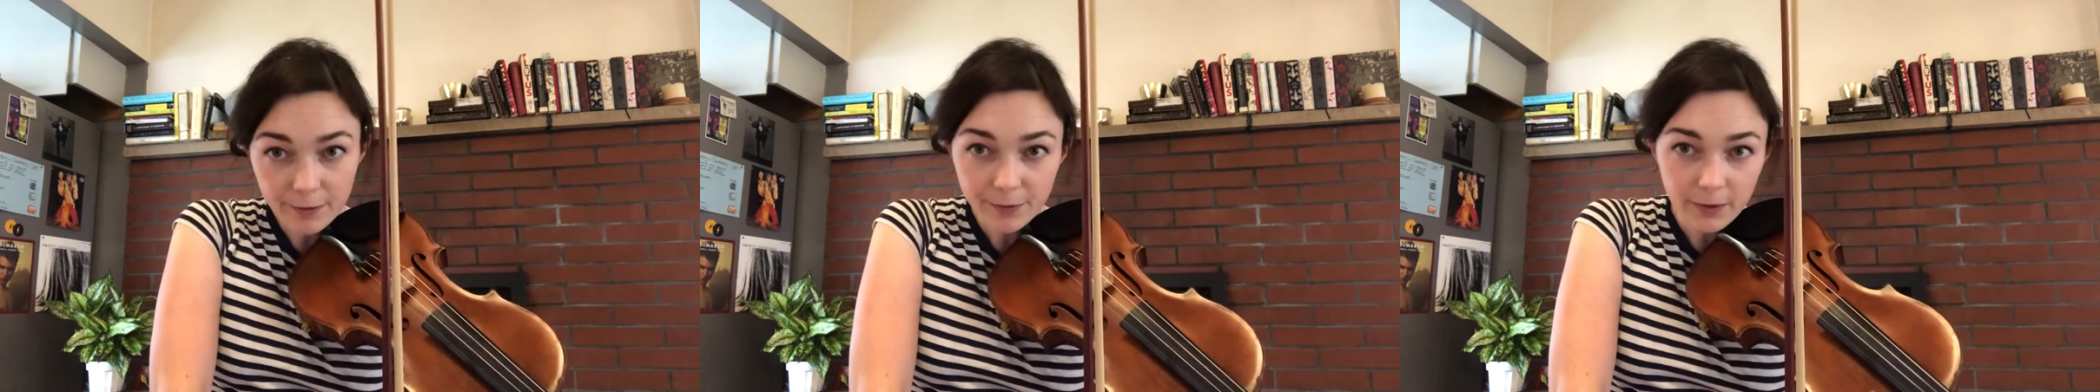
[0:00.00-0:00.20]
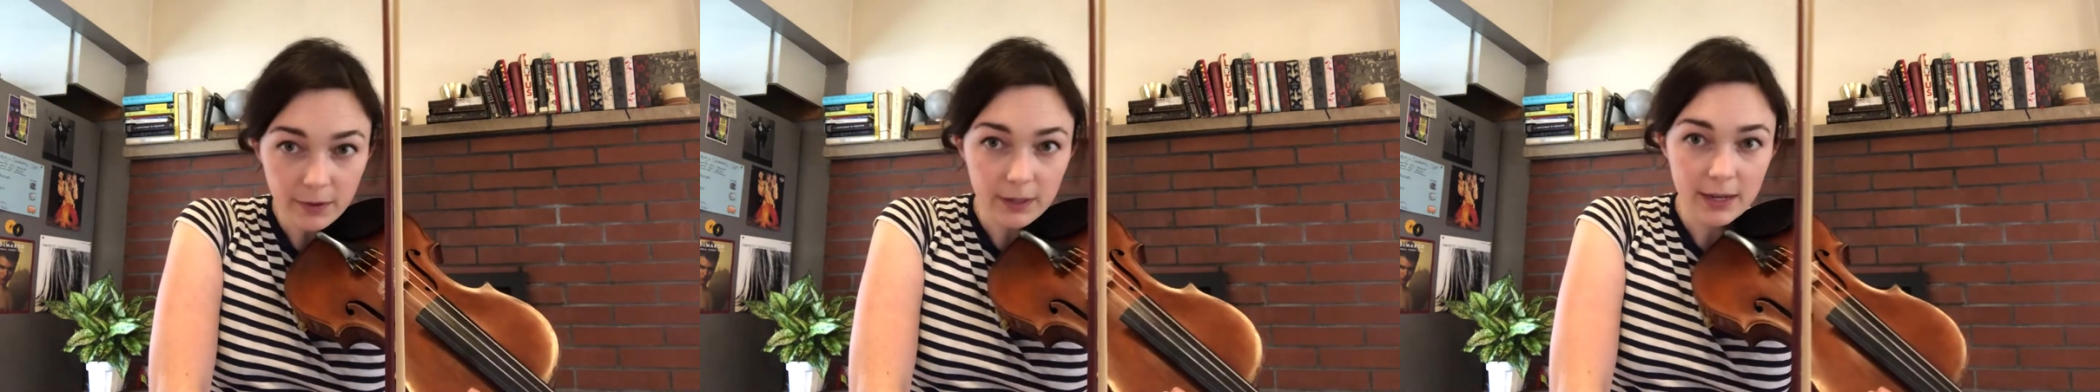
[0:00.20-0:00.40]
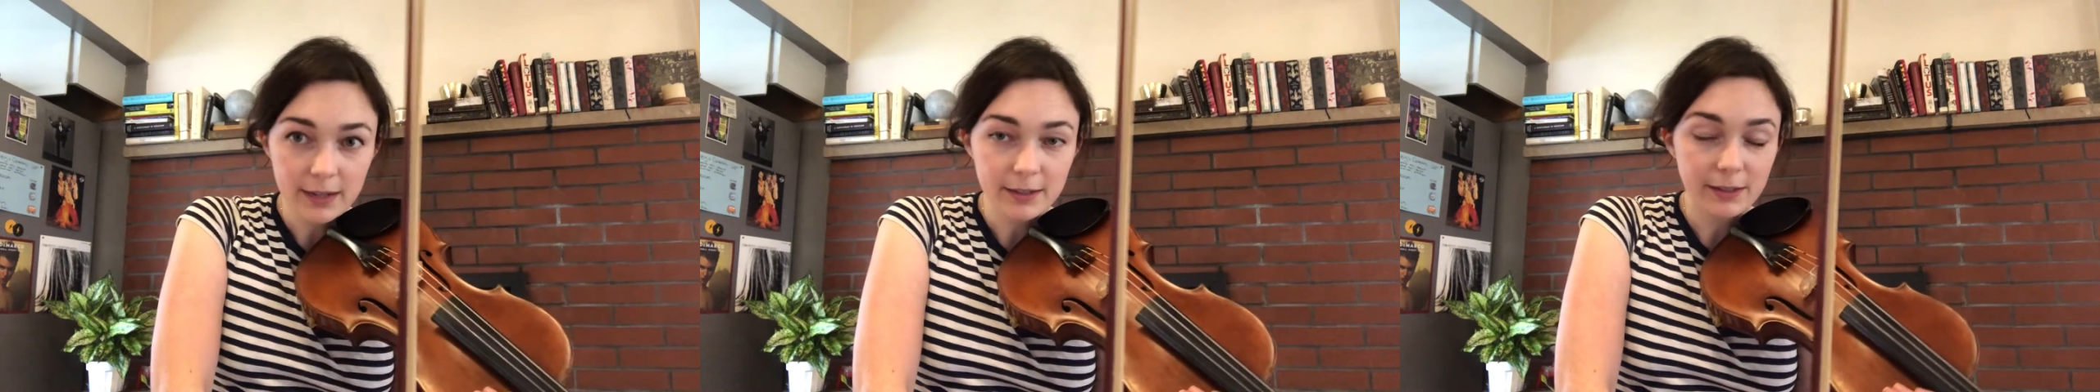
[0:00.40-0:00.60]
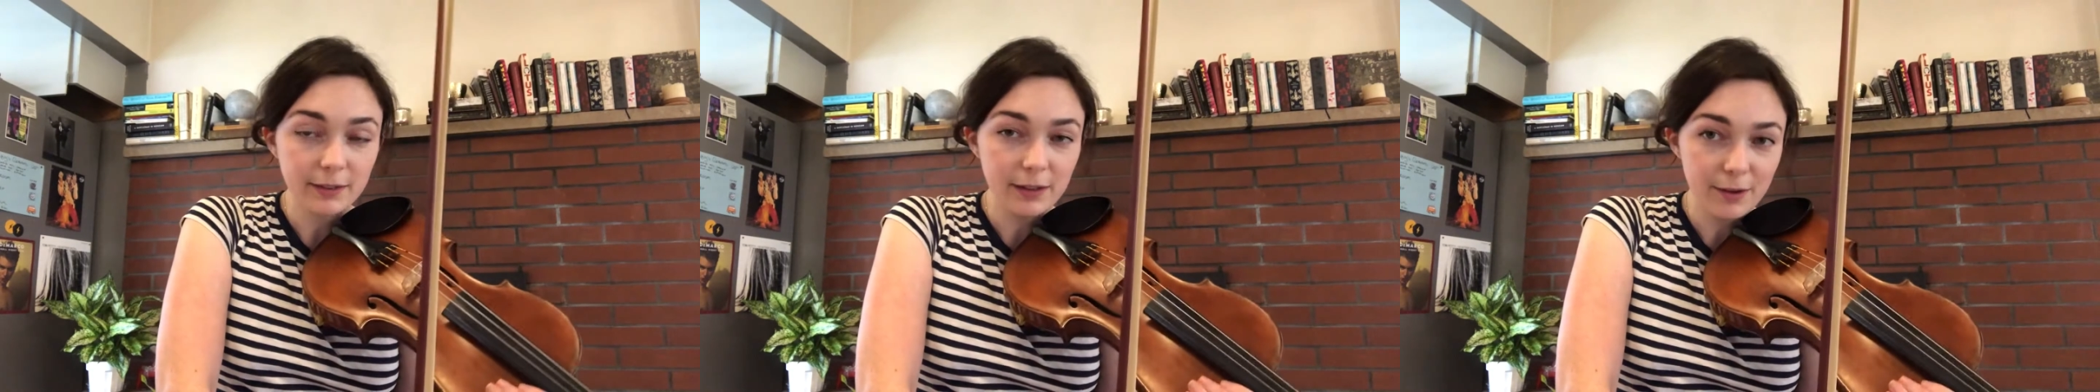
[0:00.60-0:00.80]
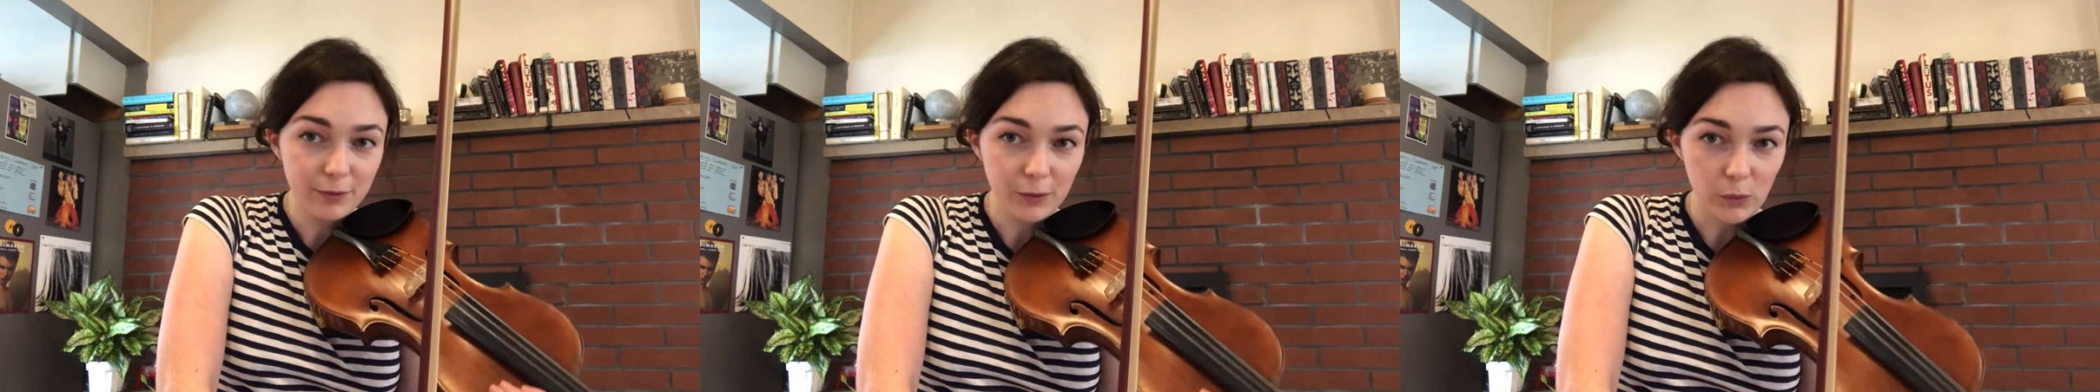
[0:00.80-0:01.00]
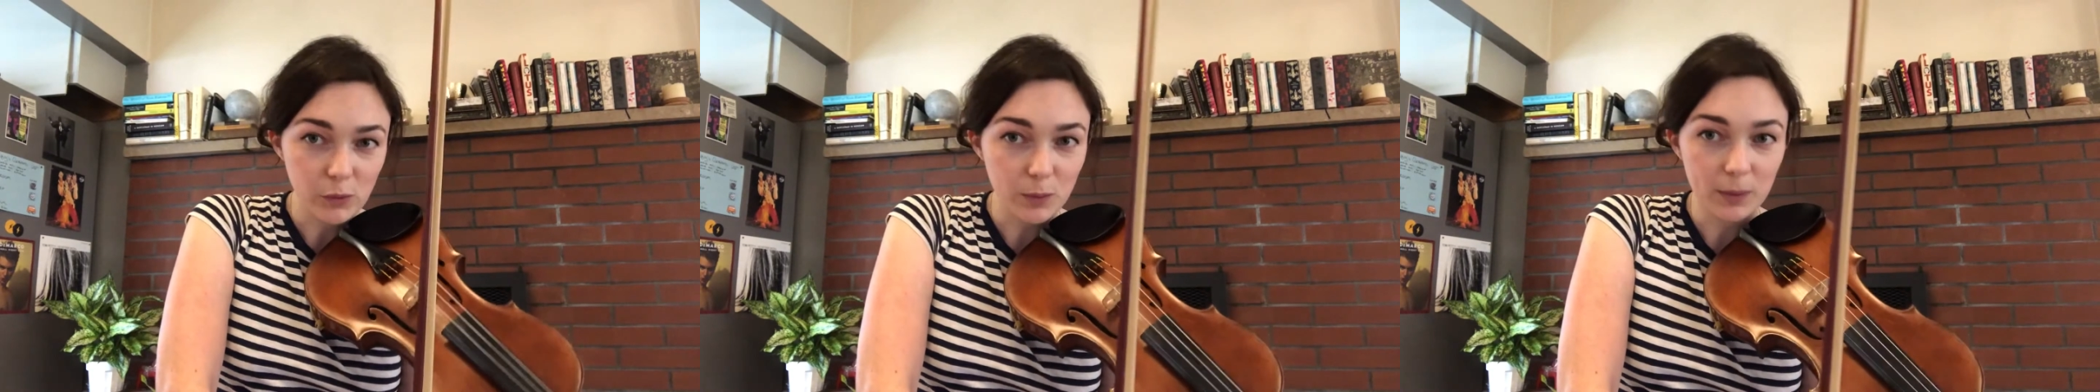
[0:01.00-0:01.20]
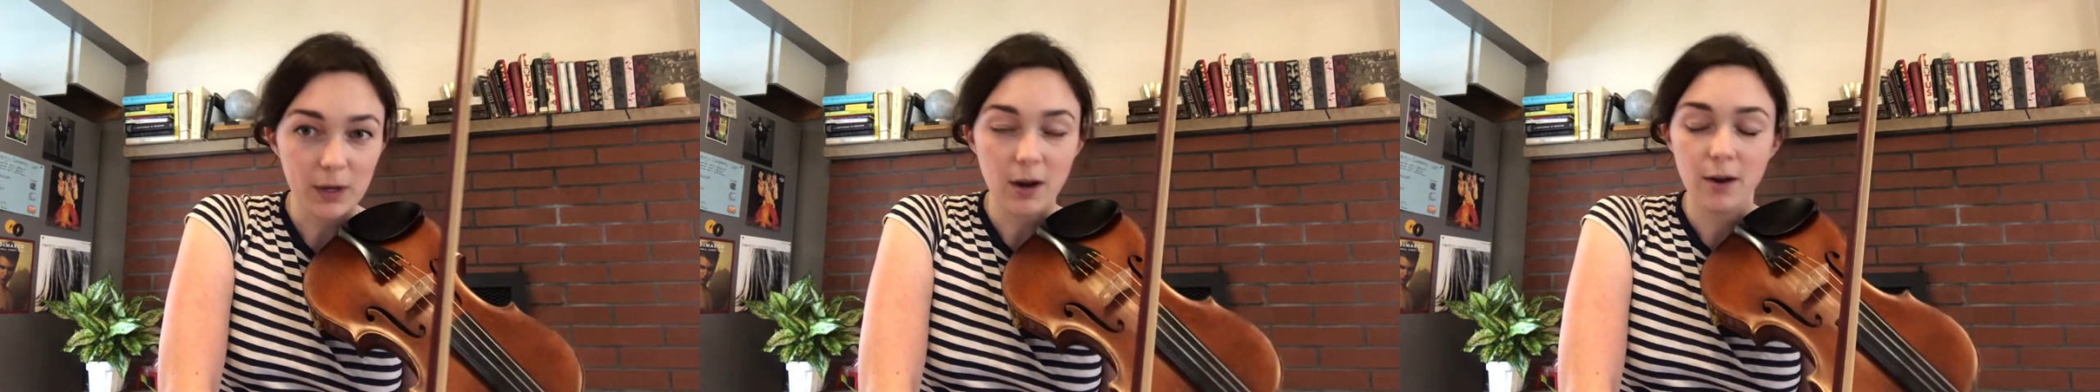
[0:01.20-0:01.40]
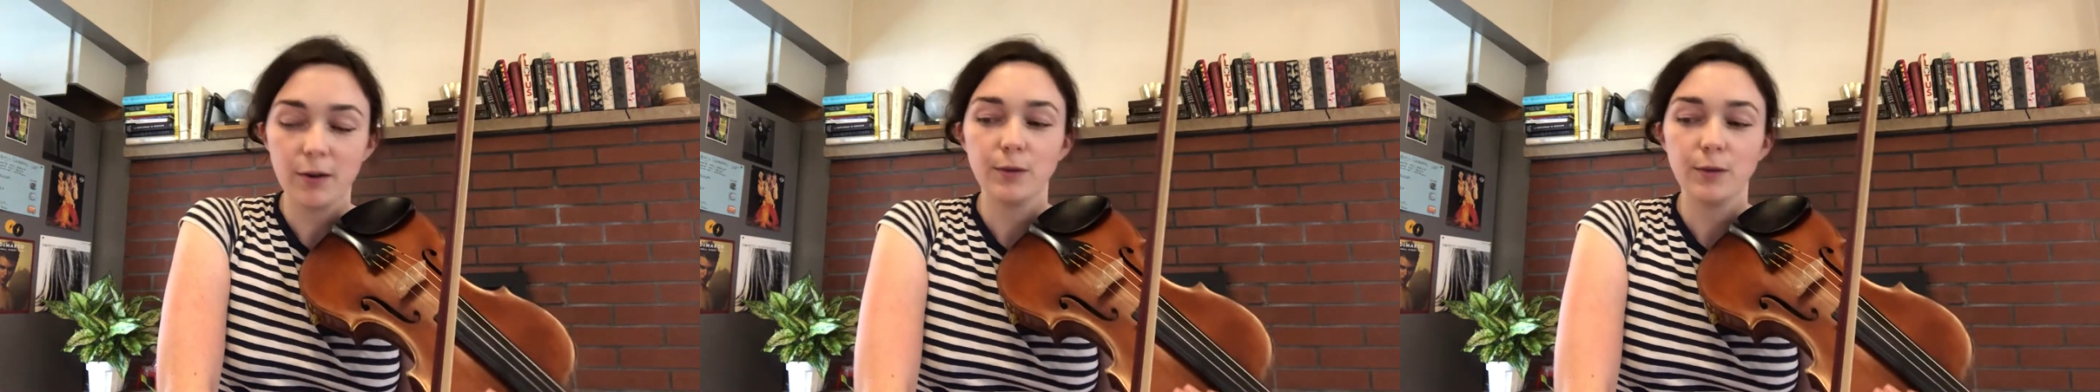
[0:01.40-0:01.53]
for the next level of spiccato